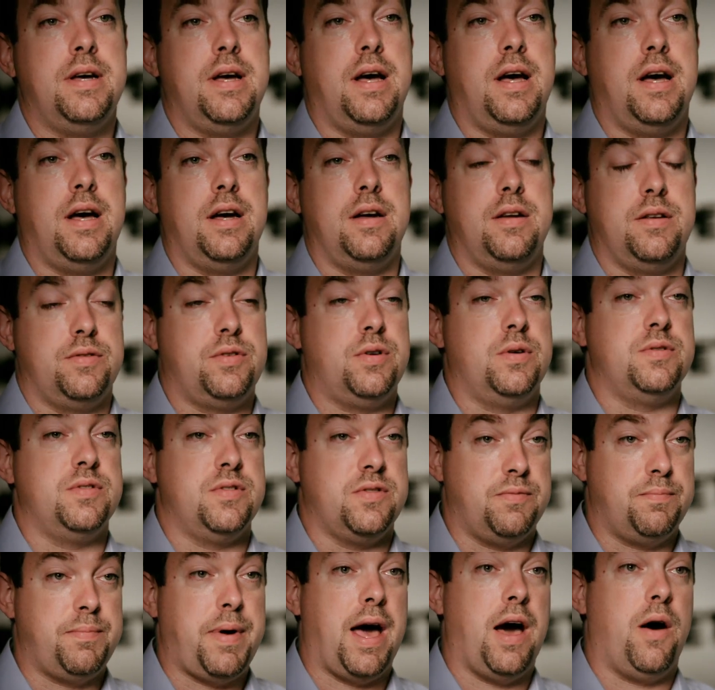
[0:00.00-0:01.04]
uh, in terms
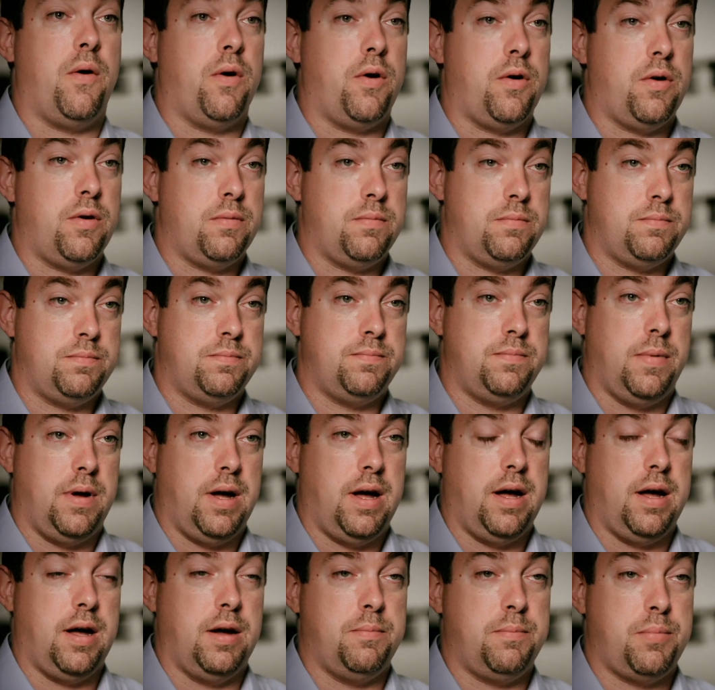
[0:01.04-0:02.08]
of power
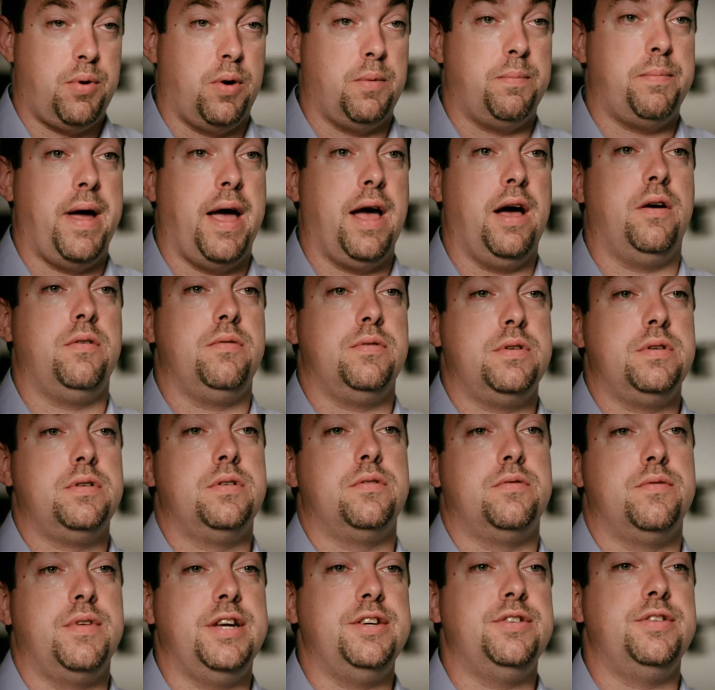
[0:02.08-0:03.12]
uh, per pound
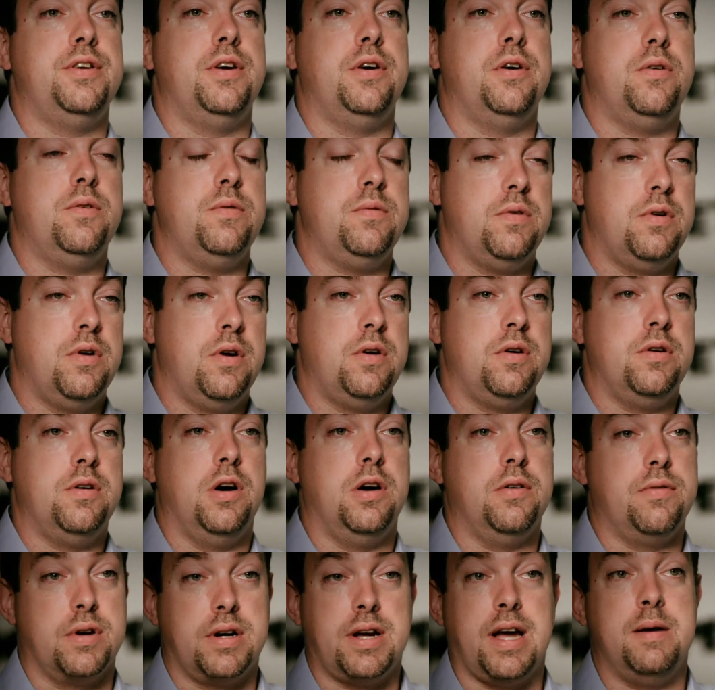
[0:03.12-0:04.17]
ratio
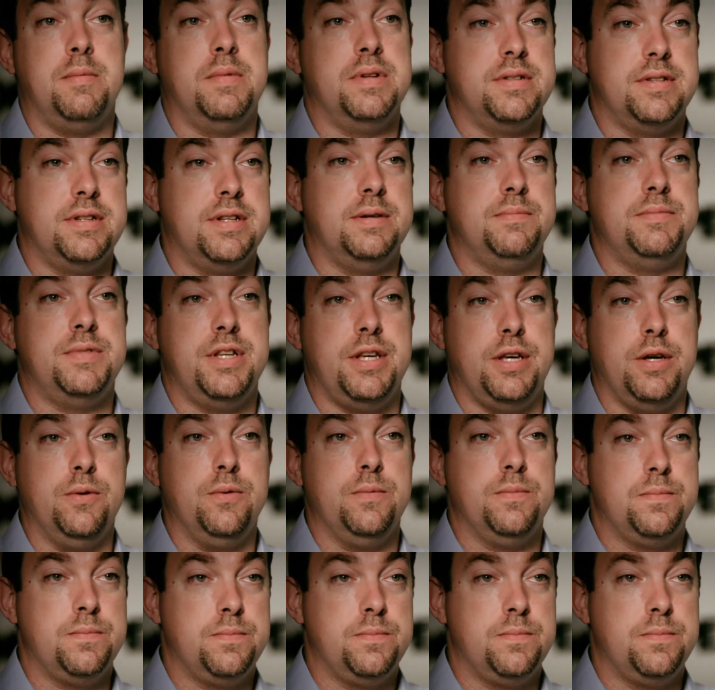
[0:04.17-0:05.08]
over Cummins and M T U.